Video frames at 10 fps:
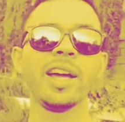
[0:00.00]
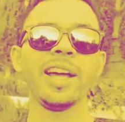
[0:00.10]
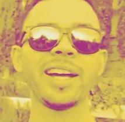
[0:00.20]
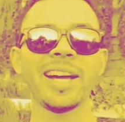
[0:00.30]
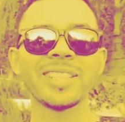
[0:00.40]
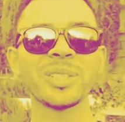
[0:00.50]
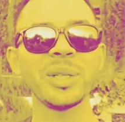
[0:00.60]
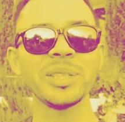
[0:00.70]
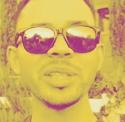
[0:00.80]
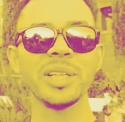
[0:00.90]
Hey guys,
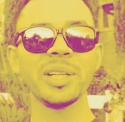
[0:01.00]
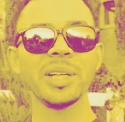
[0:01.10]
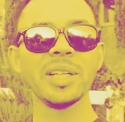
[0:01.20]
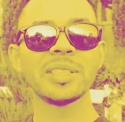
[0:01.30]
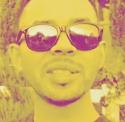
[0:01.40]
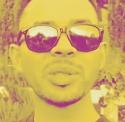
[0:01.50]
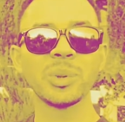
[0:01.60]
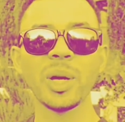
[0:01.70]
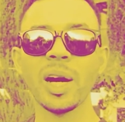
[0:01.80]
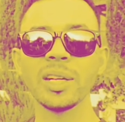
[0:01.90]
Christian here,
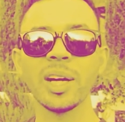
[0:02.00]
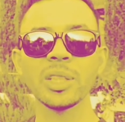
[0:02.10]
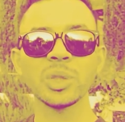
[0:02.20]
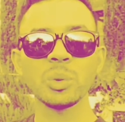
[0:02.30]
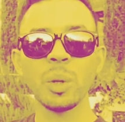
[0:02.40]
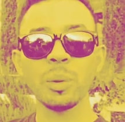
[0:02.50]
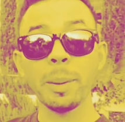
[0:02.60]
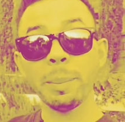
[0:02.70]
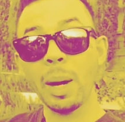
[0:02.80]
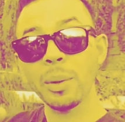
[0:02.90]
Institute Heart and Hustle, where we
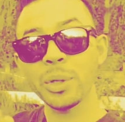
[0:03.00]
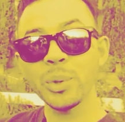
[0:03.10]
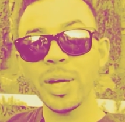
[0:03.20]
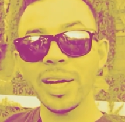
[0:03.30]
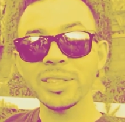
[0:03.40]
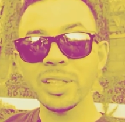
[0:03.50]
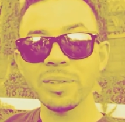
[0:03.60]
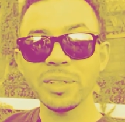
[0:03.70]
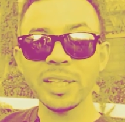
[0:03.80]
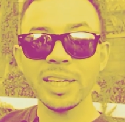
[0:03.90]
empower you guys to
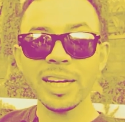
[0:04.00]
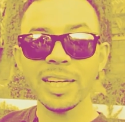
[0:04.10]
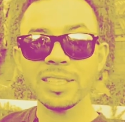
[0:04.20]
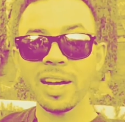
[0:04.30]
live a kick-ass